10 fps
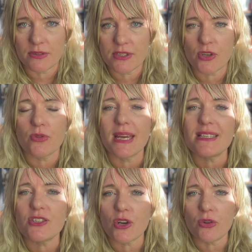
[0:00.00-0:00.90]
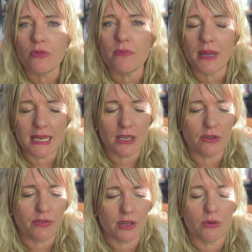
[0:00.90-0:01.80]
so they don't make you
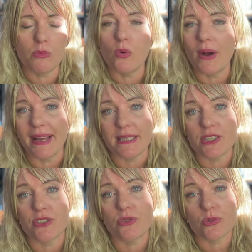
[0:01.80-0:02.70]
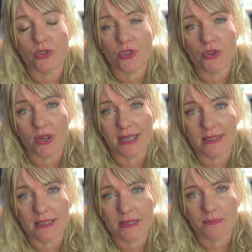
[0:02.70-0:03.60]
feel more anxious or
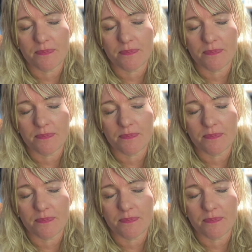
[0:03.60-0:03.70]
stressed.